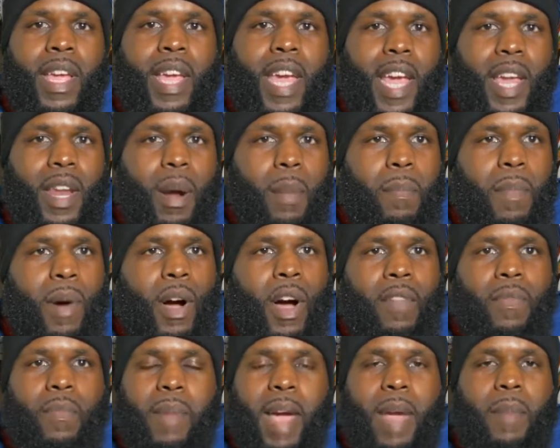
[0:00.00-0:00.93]
in a
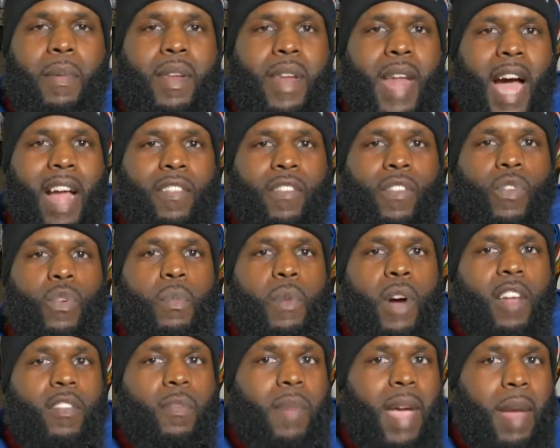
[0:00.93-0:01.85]
month, maybe not 2
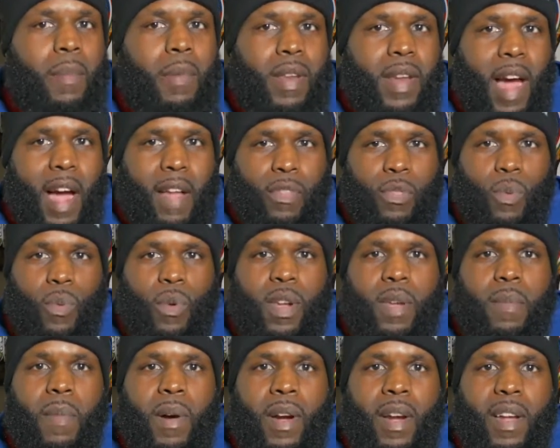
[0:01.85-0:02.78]
months, maybe not
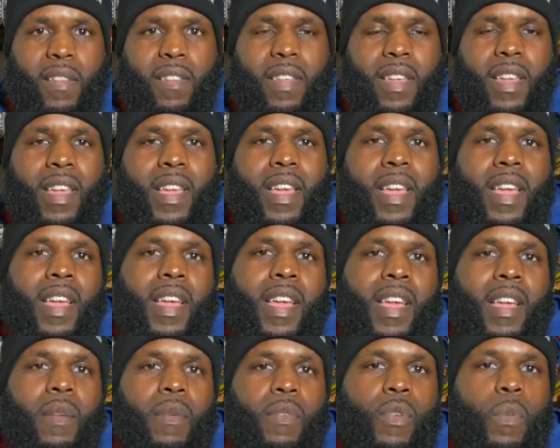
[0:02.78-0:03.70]
3 months.
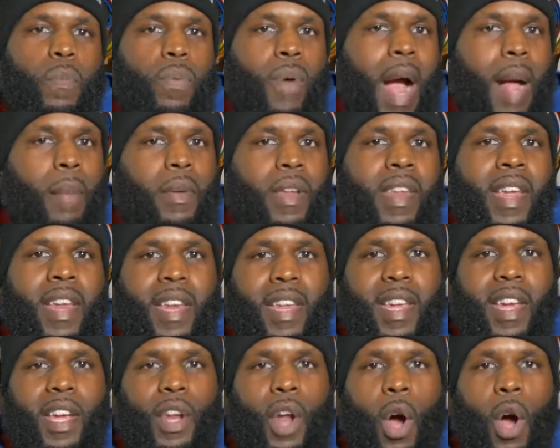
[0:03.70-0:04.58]
You probably didn't get